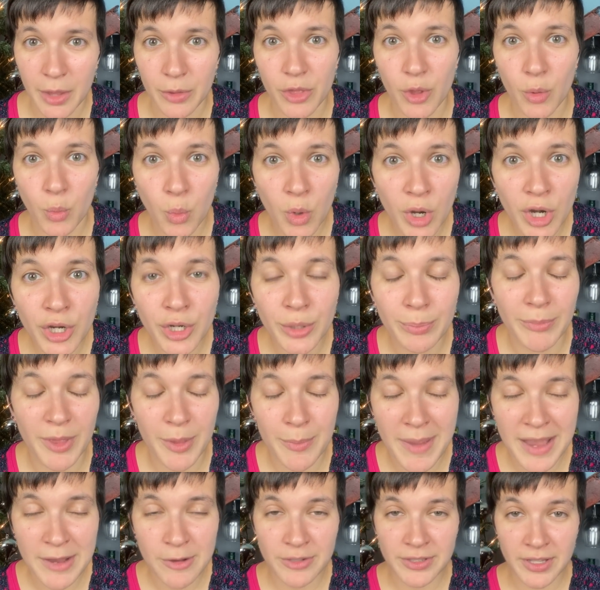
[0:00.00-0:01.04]
the Word, the
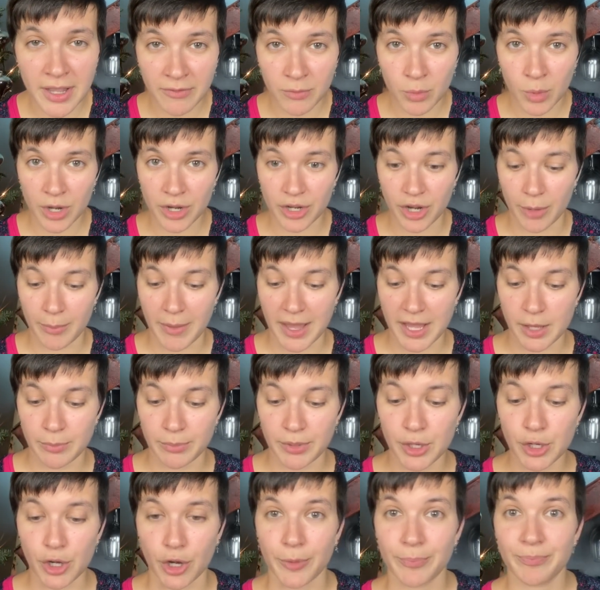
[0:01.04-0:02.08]
Microsoft Word on my
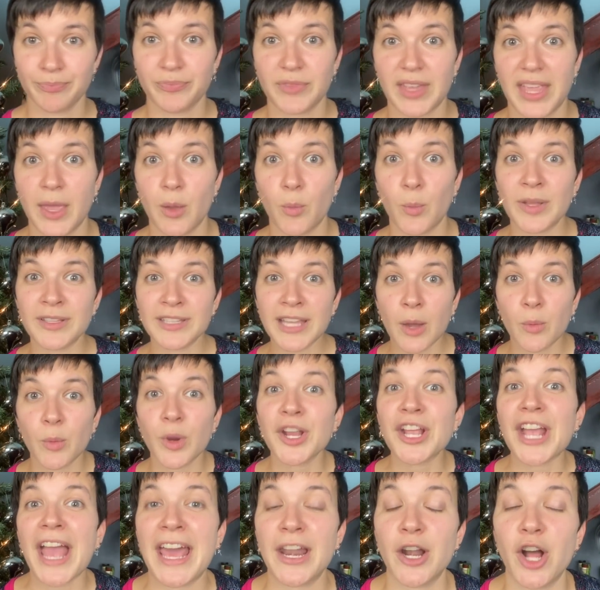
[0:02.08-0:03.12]
computer. It will not
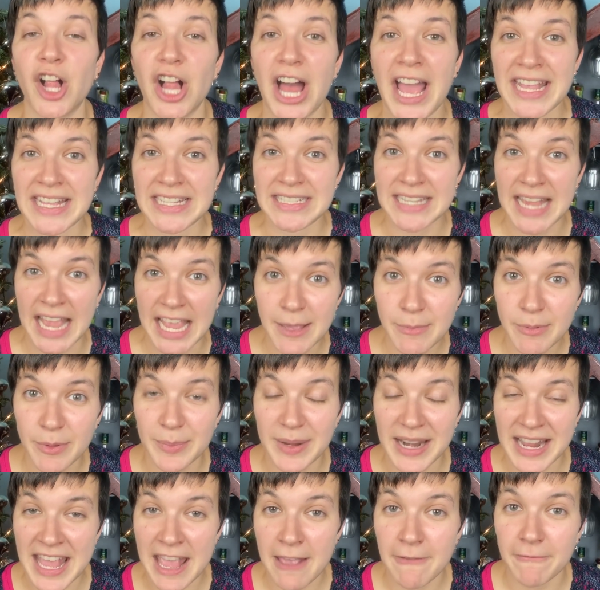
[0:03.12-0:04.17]
work at all. I can type,
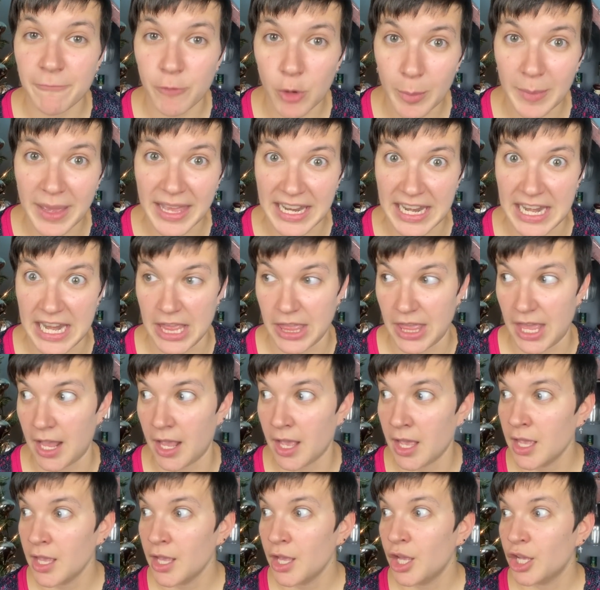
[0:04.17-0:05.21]
but I can't format
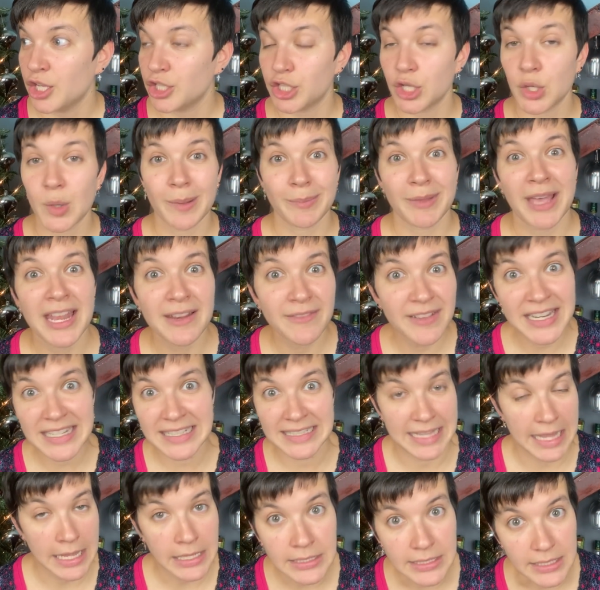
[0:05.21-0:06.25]
anything. So I'm kind of at a
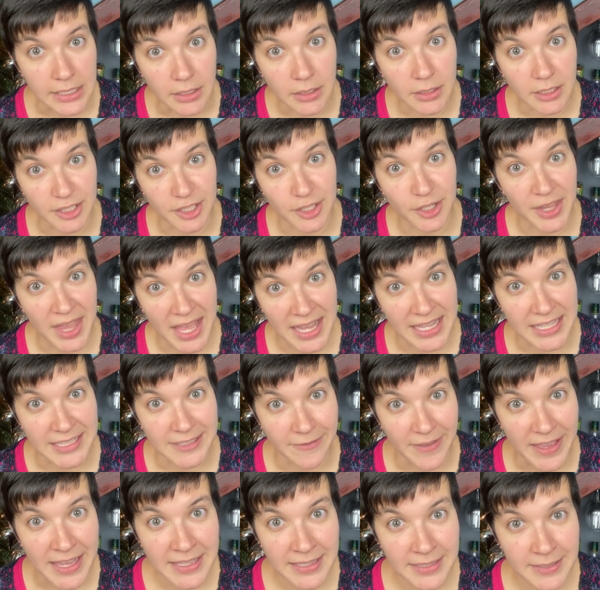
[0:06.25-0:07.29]
standstill until that
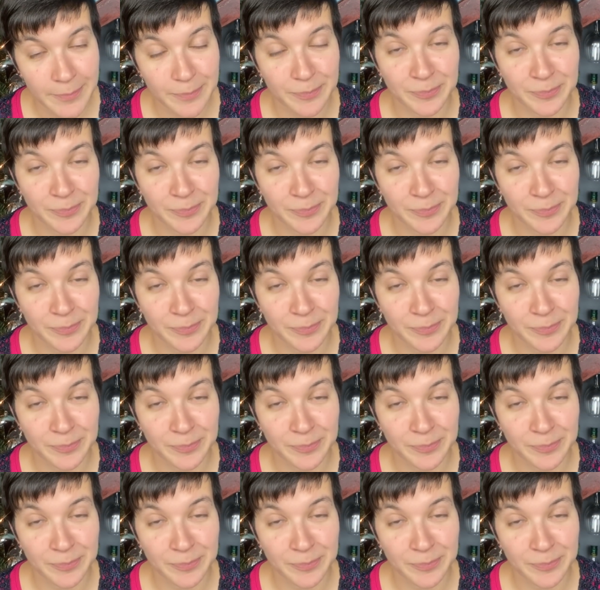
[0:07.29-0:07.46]
gets fixed.